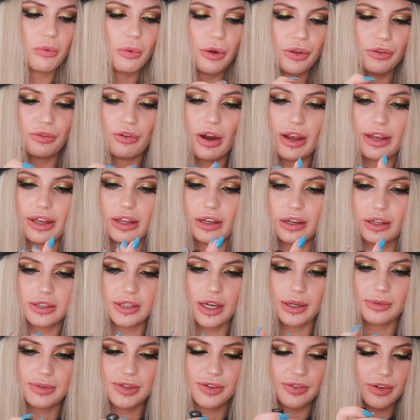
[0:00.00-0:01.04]
regular
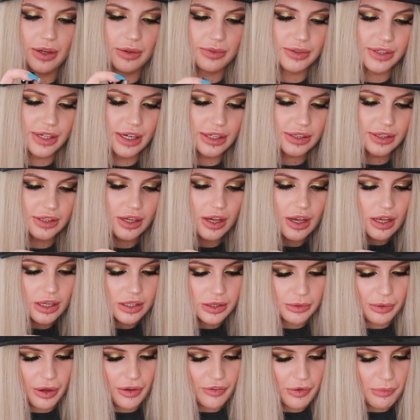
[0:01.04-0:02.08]
types of lipsticks.
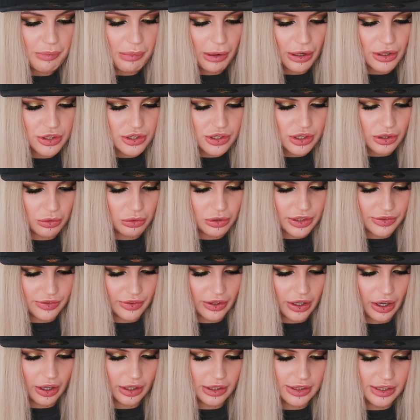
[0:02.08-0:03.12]
So we have a bunch in all
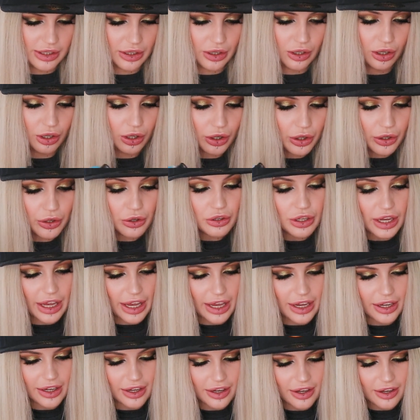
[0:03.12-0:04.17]
different colours,
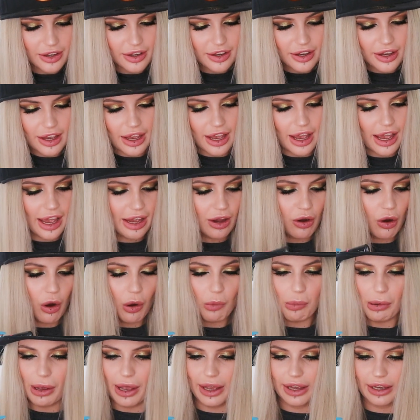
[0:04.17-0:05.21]
including a
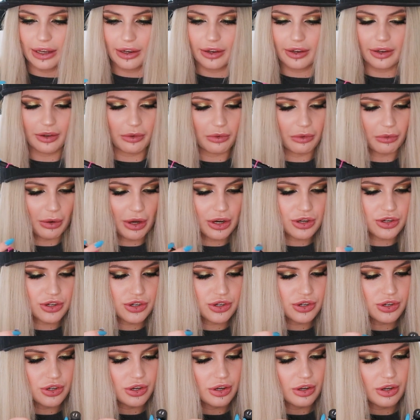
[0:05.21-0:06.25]
hot pink,
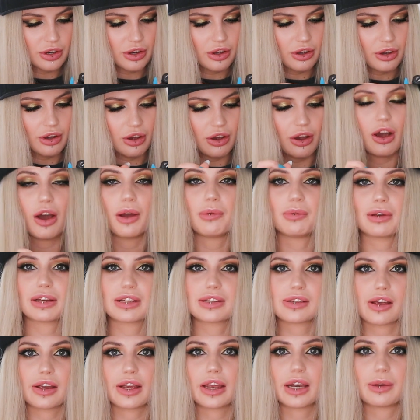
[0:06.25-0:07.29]
which I'm
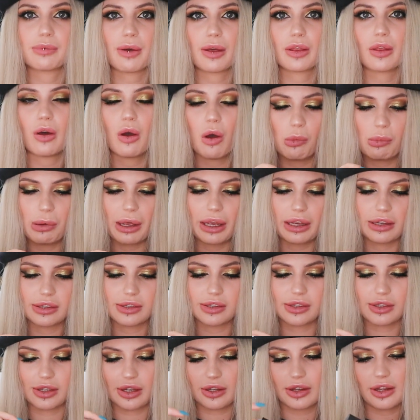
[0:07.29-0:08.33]
excited about the hot pinks
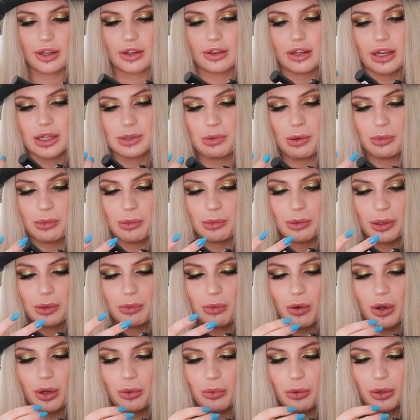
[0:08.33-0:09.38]
because I think that's probably
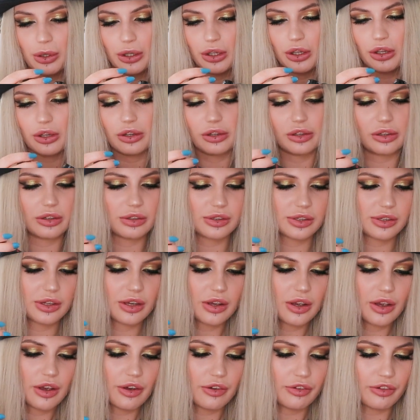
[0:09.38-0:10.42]
what I want to use
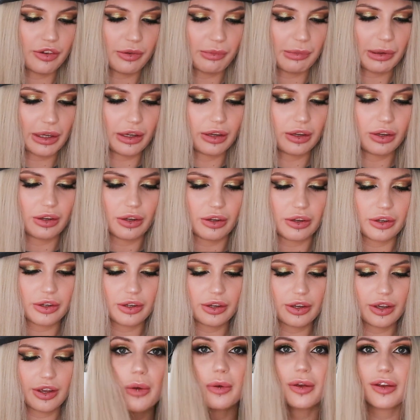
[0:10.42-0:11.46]
for my look.
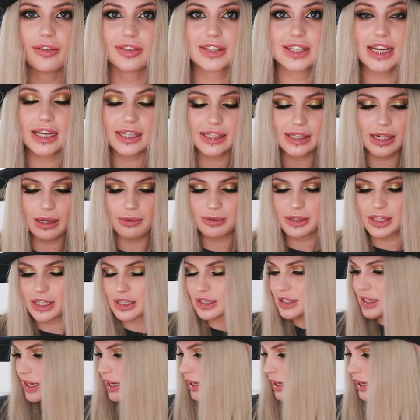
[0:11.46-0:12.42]
We have 6 lipsticks